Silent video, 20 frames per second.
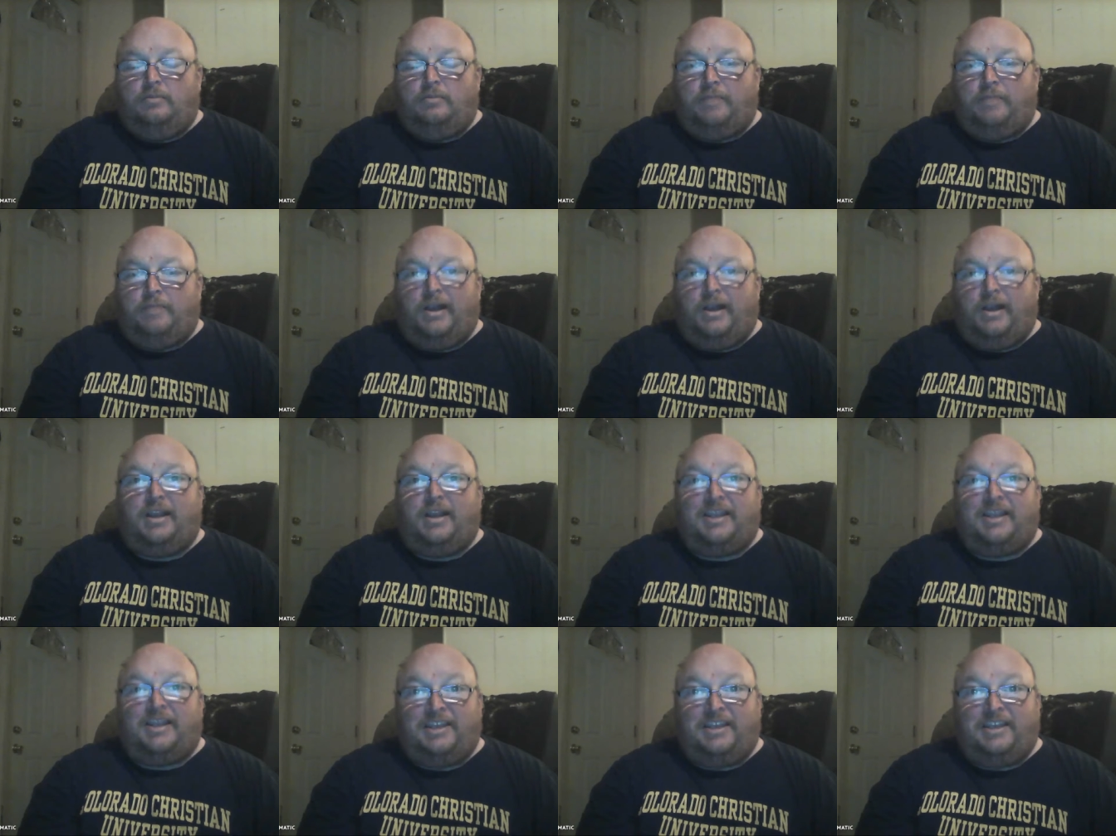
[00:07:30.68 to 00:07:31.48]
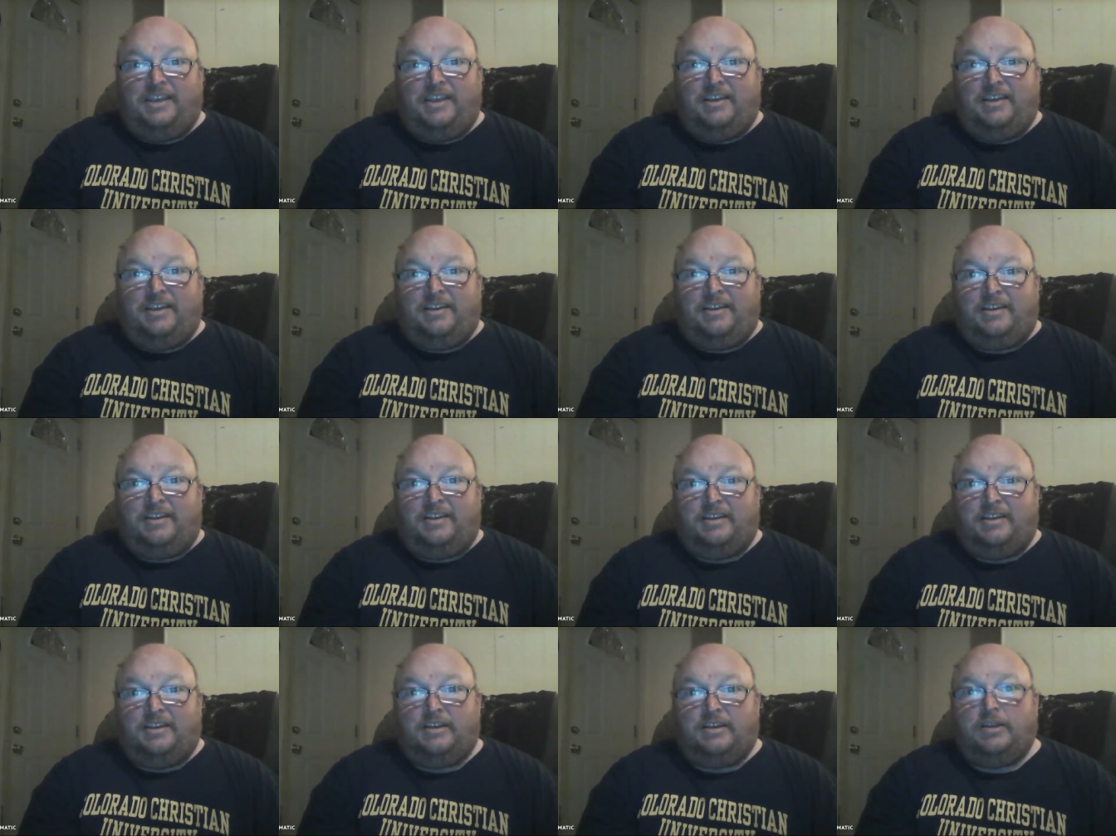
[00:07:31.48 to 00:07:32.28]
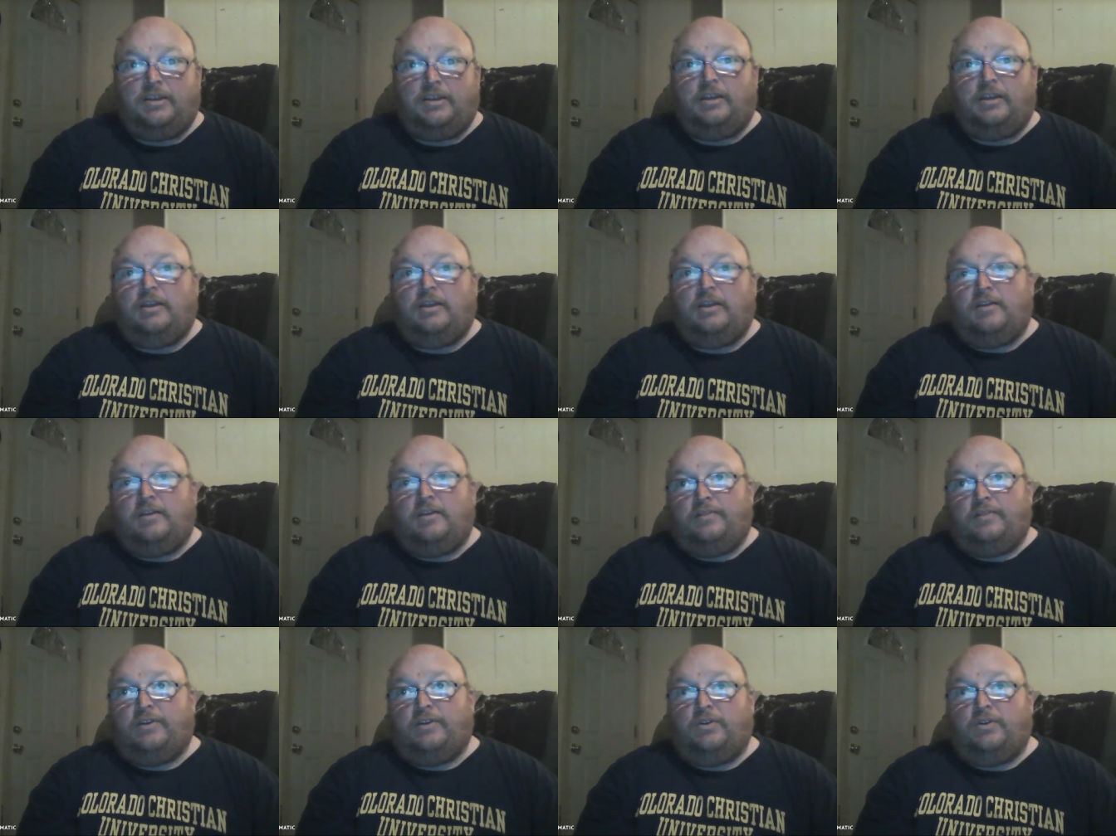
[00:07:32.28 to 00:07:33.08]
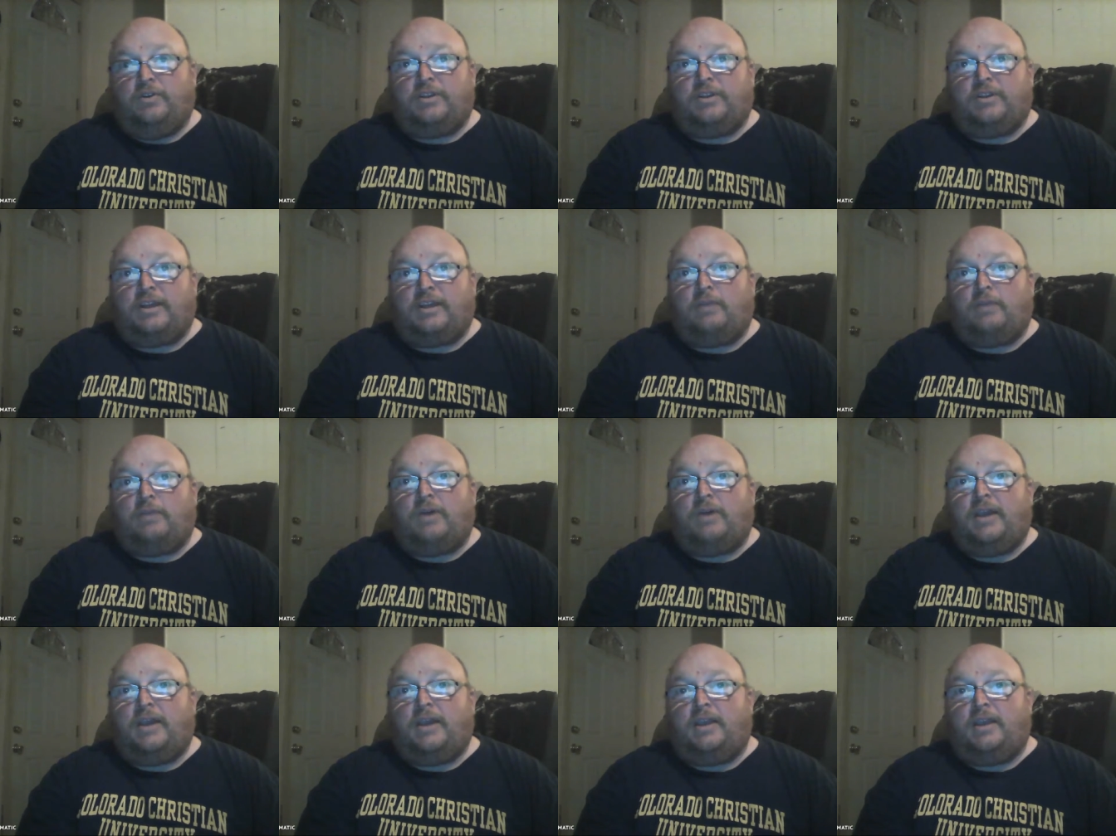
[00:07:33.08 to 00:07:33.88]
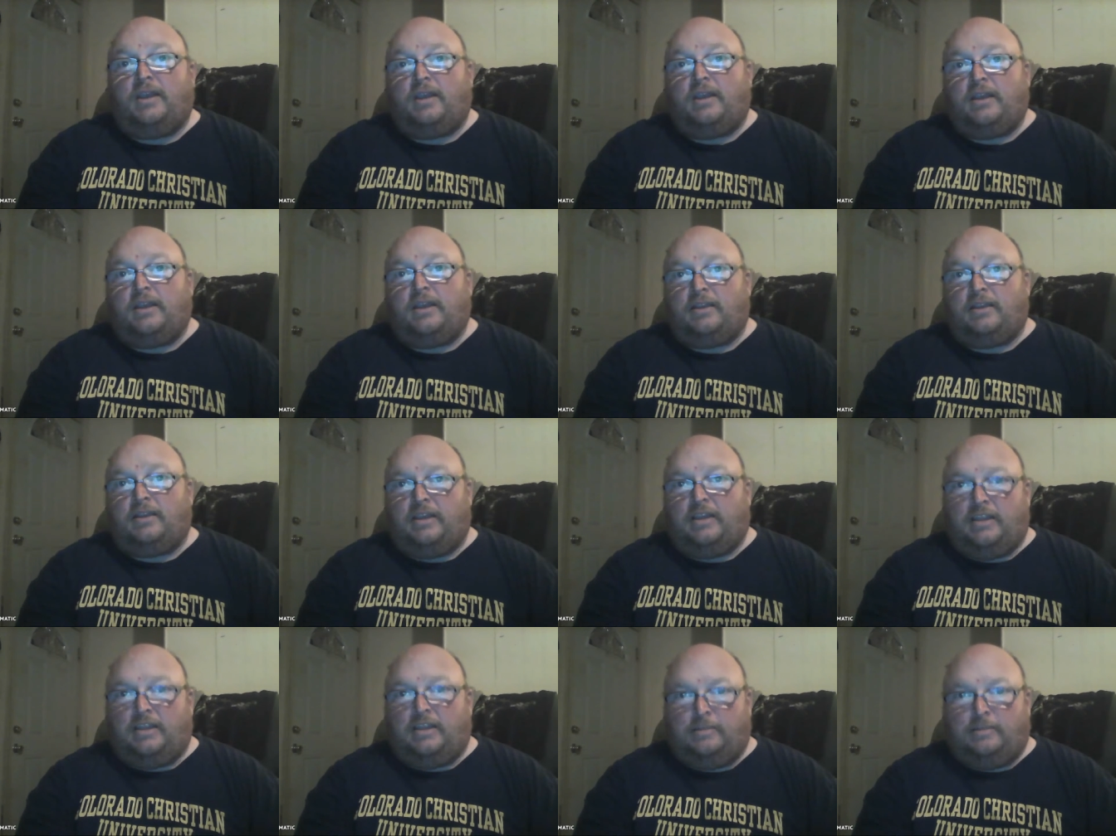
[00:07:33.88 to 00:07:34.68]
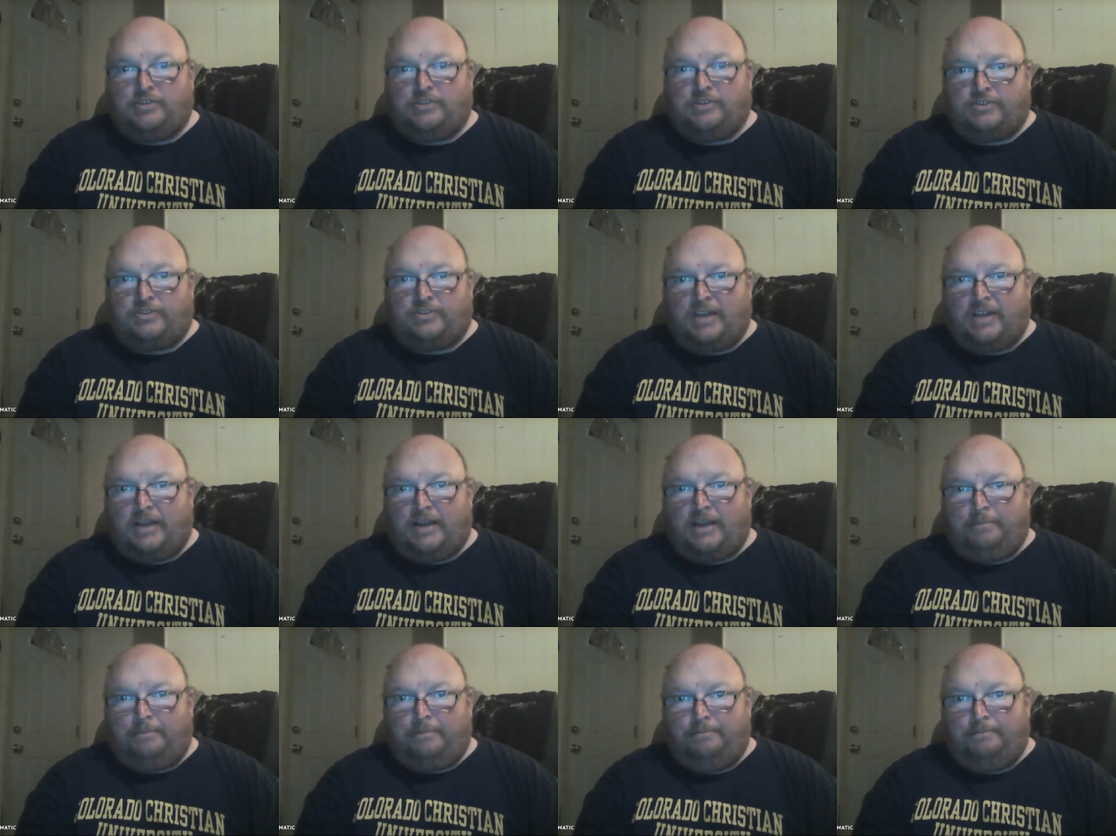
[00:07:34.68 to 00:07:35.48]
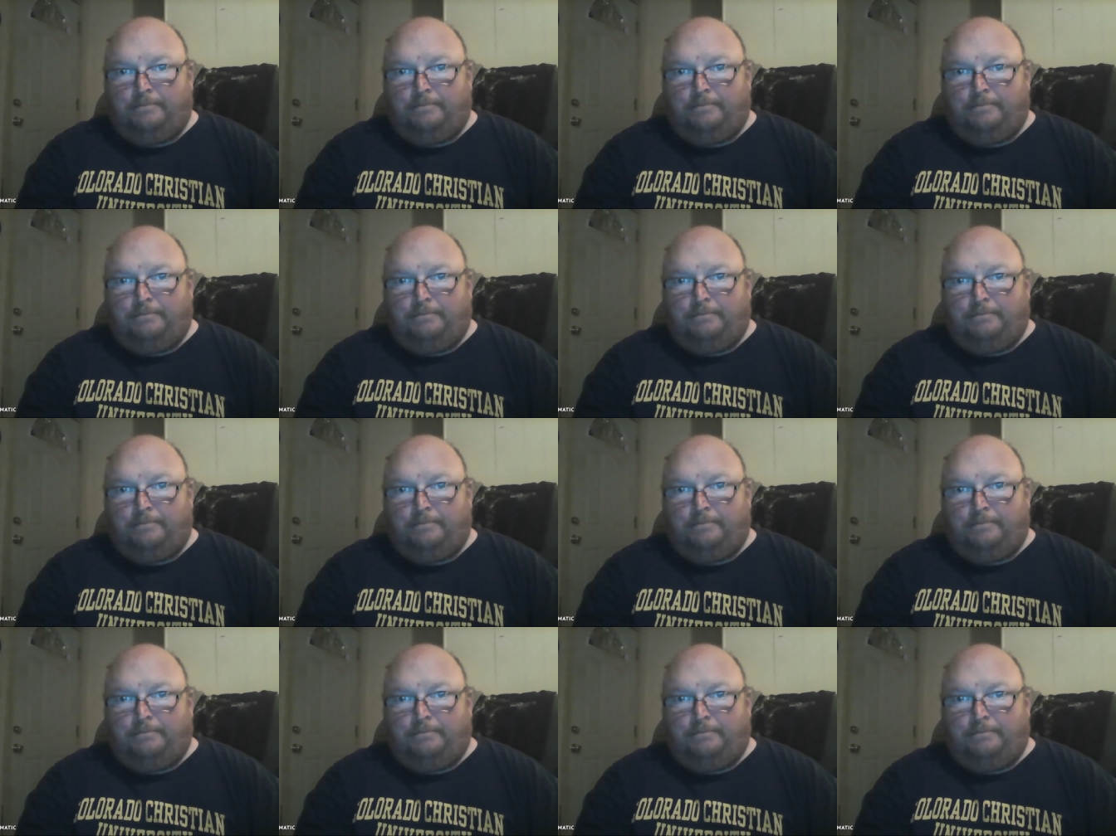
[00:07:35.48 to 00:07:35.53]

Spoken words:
But again, if you're doing it that way, it limits your time.